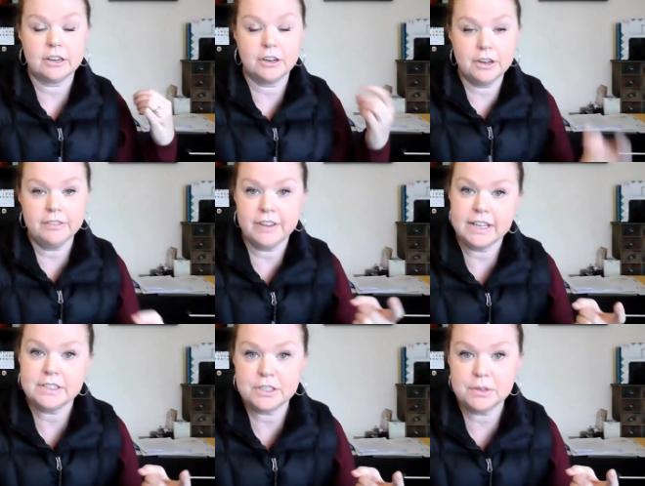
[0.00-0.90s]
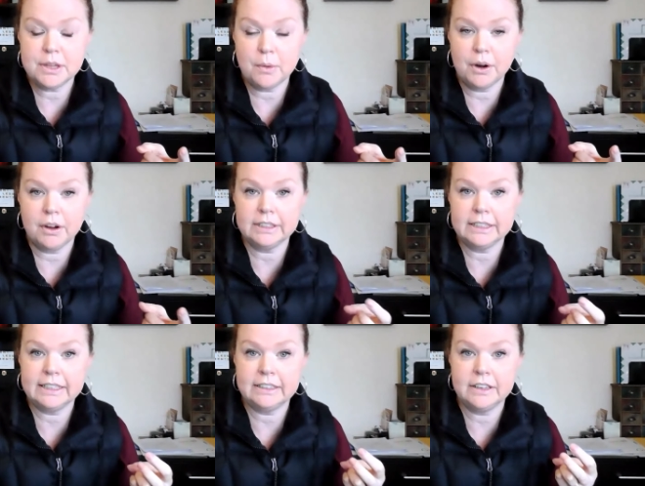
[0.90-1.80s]
current phase two that we're all
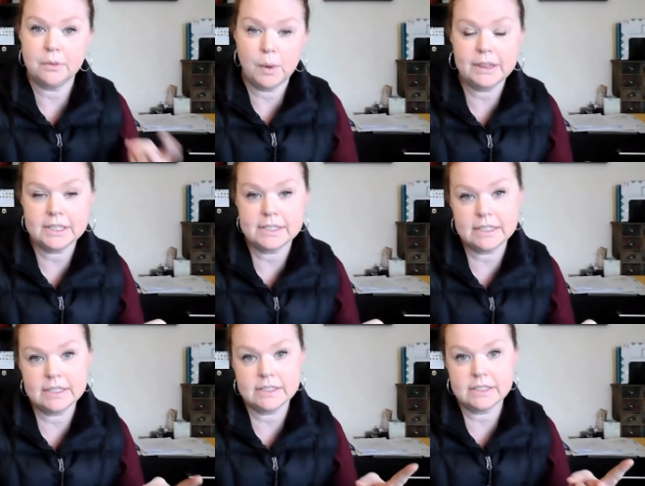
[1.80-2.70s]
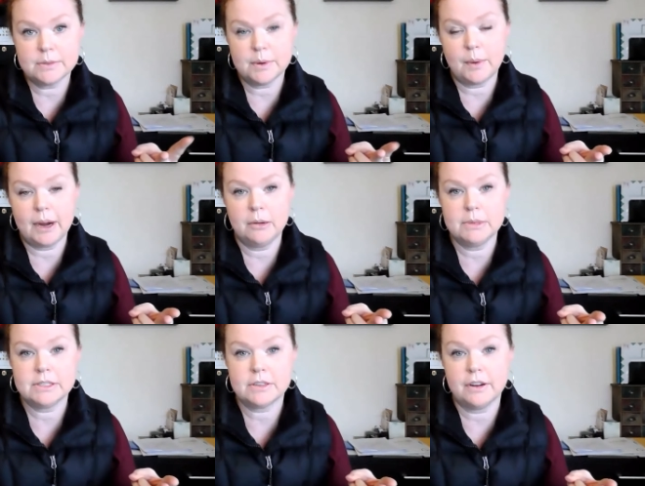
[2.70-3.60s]
in, what the CDC's
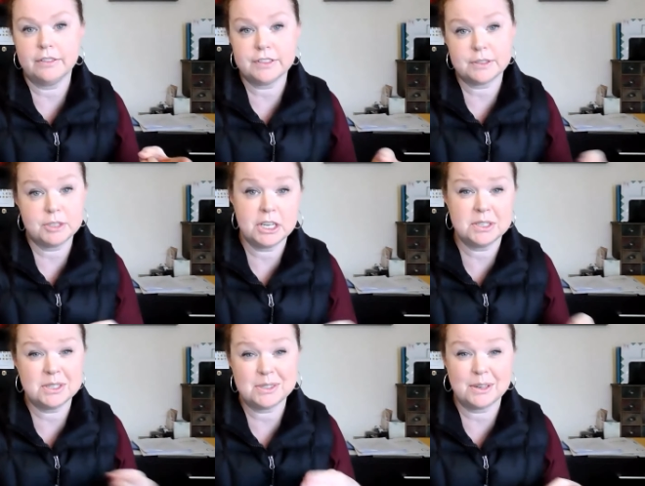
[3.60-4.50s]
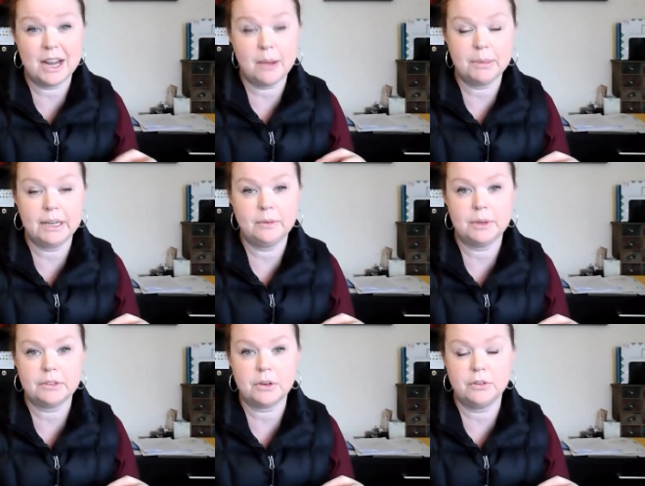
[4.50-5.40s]
requirements are for some changes that are happening
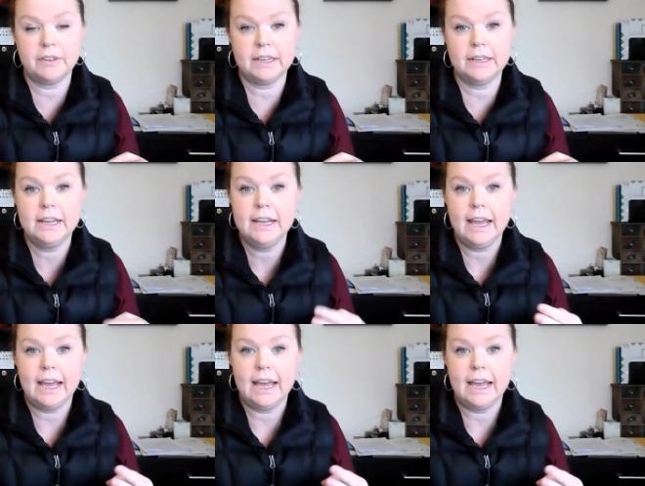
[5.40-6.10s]
with COVID.